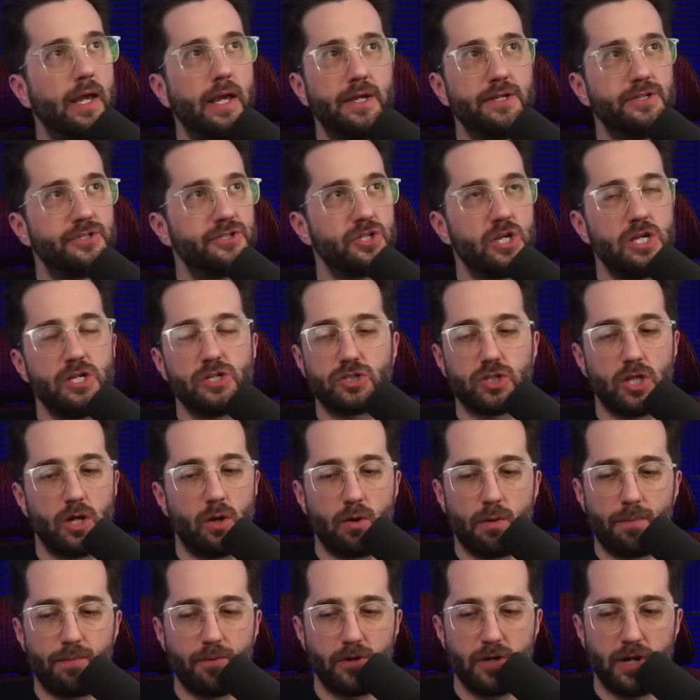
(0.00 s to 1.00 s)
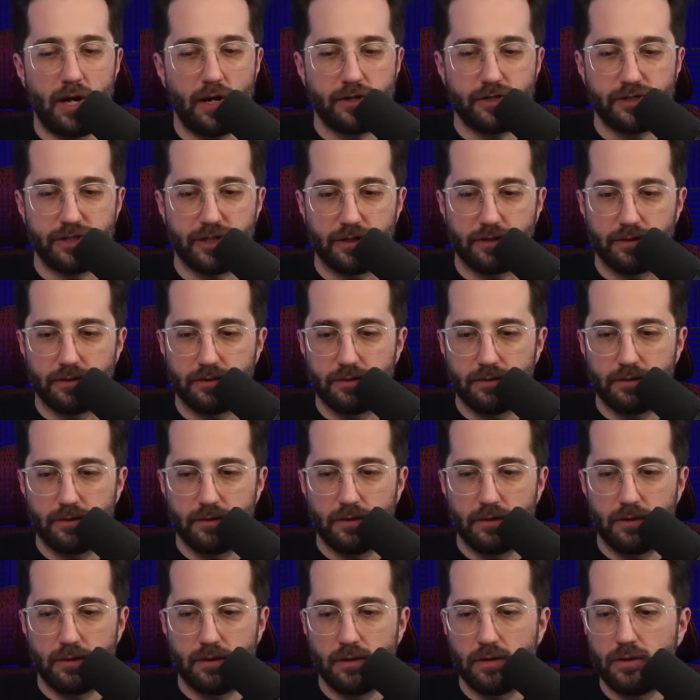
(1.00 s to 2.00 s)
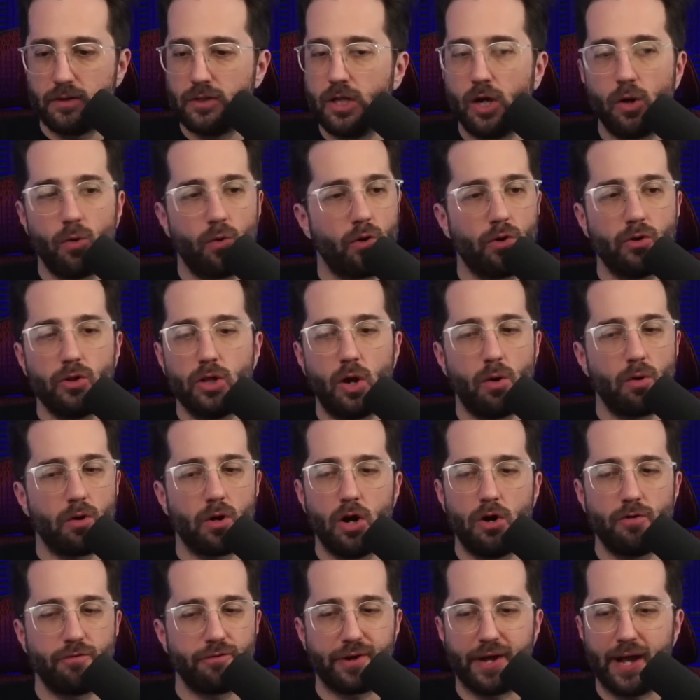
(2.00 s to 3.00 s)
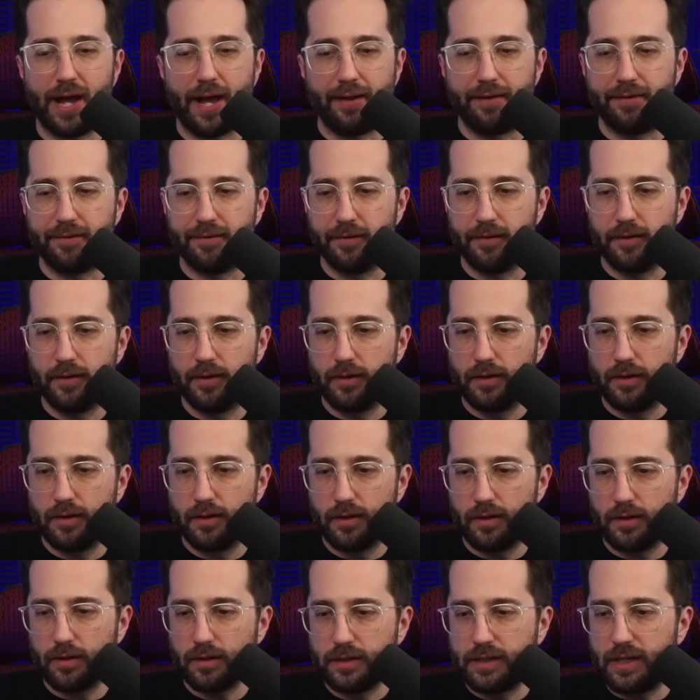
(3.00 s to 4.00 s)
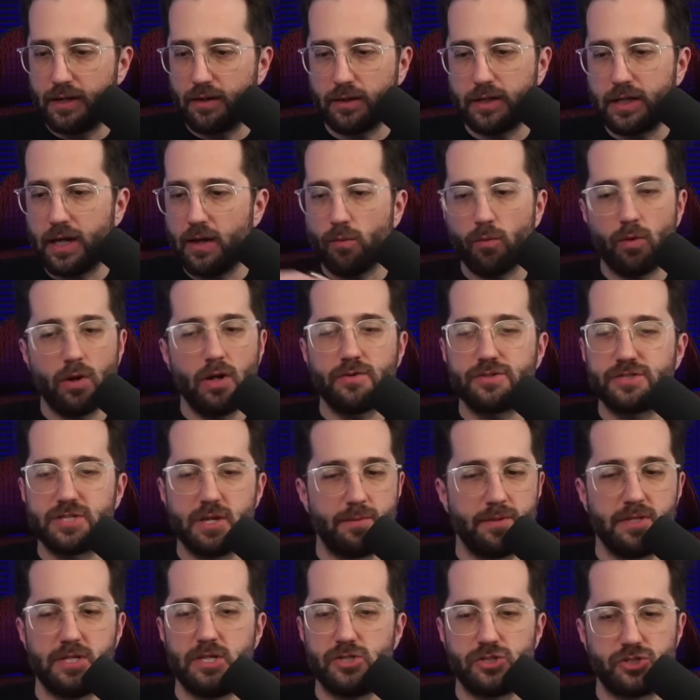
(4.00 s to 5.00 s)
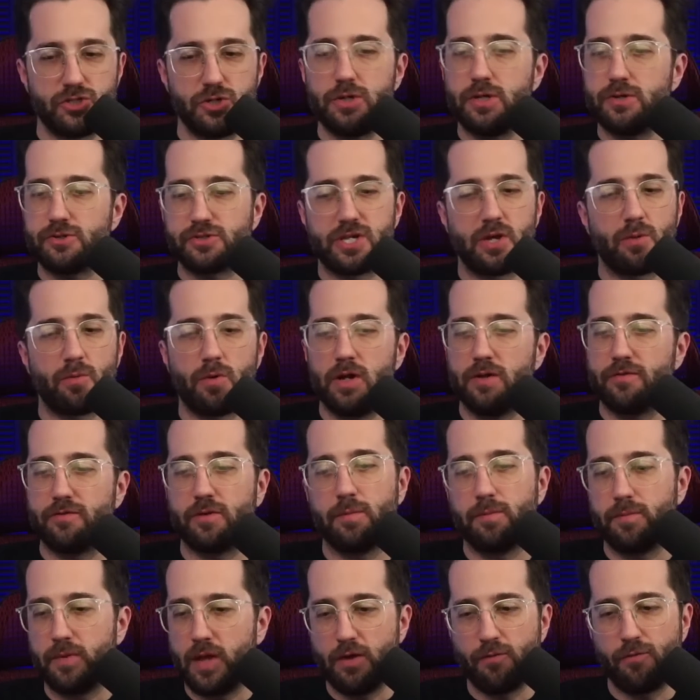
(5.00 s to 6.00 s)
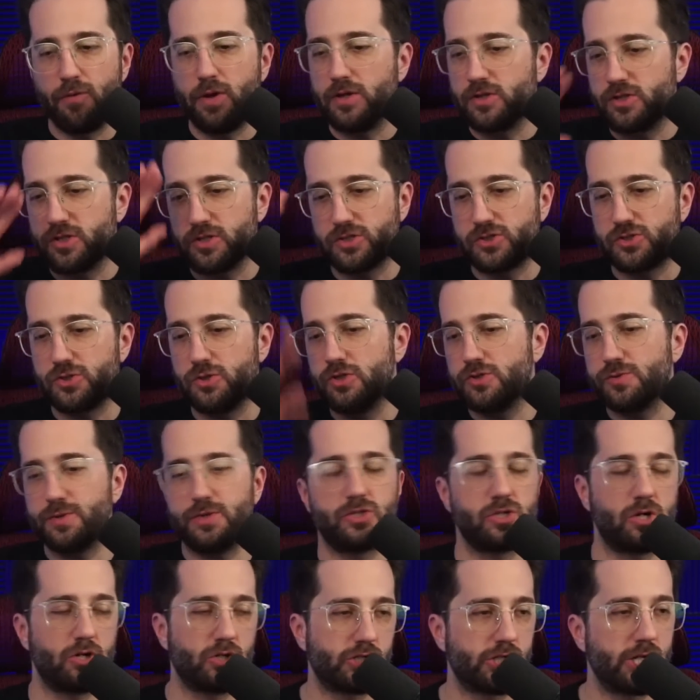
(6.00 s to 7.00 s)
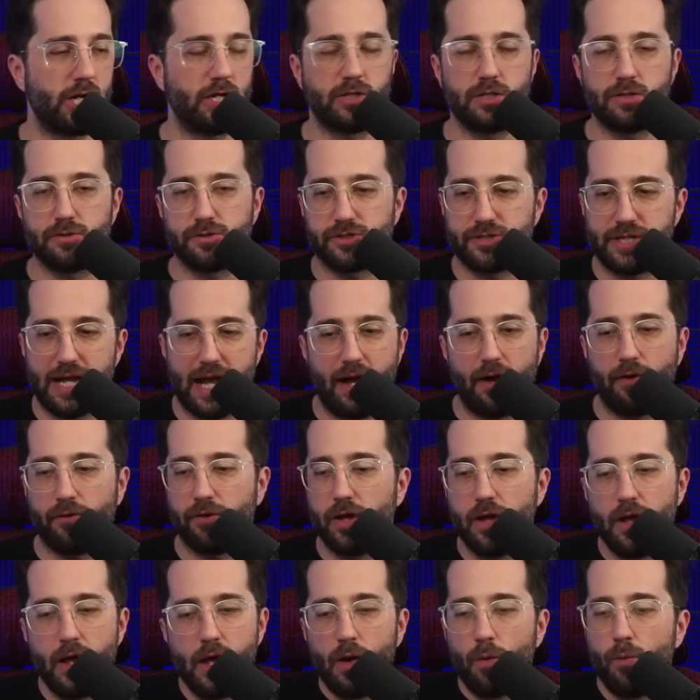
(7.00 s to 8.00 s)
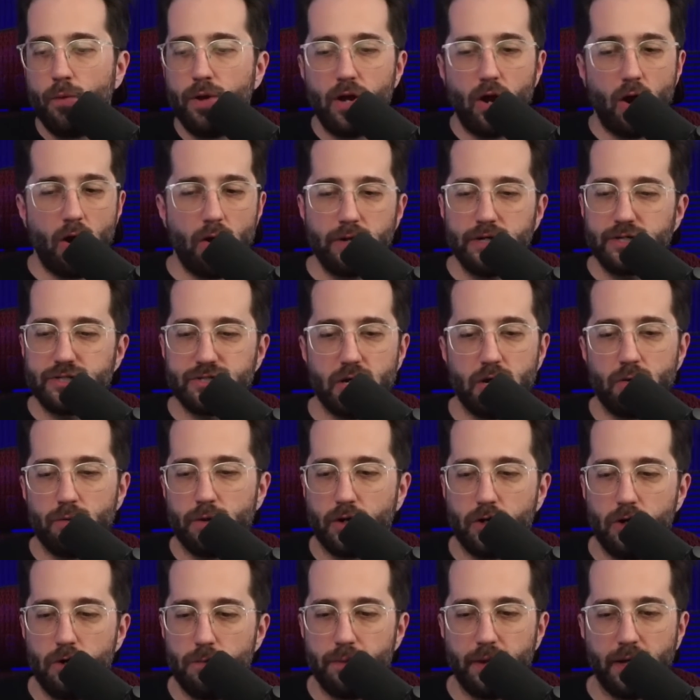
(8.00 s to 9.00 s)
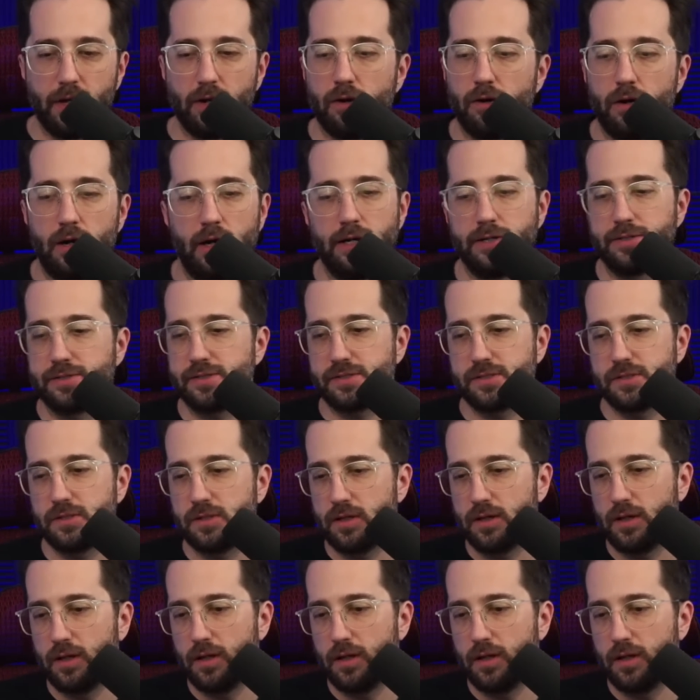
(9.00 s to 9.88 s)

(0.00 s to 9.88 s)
is lower production. Lower overhead. Get rid of some of these studios. Get rid of them. As soon as we start shutting those down, we already start recouping costs.